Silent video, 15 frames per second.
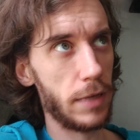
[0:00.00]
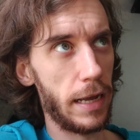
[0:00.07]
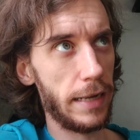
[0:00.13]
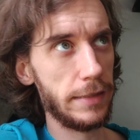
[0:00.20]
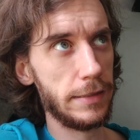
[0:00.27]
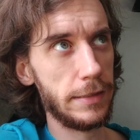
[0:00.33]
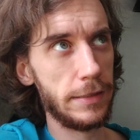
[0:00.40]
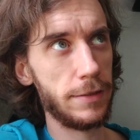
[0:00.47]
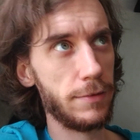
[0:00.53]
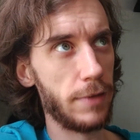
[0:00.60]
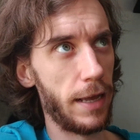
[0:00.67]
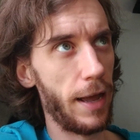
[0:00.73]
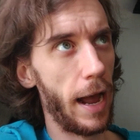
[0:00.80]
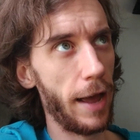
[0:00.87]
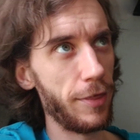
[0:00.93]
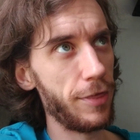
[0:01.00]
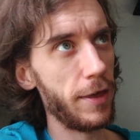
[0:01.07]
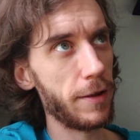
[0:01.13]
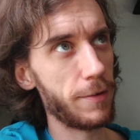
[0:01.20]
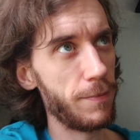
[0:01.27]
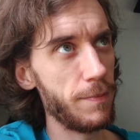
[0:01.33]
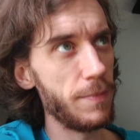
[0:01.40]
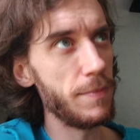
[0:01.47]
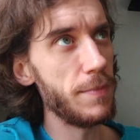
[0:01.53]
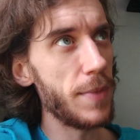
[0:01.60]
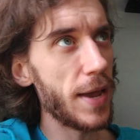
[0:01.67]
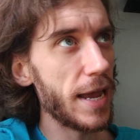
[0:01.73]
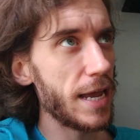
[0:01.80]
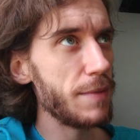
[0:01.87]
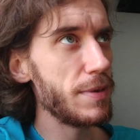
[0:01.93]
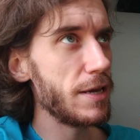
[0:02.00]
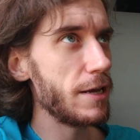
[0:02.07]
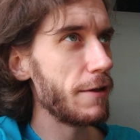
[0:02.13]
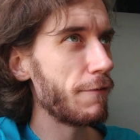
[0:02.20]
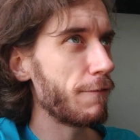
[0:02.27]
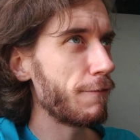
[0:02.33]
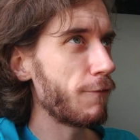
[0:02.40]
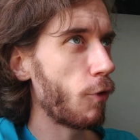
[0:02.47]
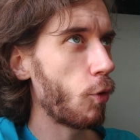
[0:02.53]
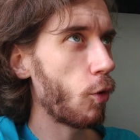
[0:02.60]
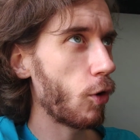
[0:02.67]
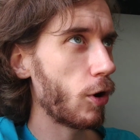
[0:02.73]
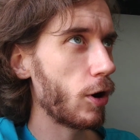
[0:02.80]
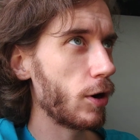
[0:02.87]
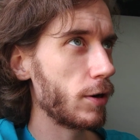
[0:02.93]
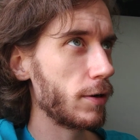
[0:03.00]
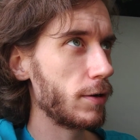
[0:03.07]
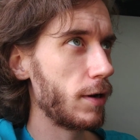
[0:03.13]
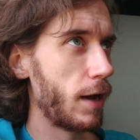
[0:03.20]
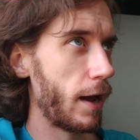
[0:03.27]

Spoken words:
I think, maybe four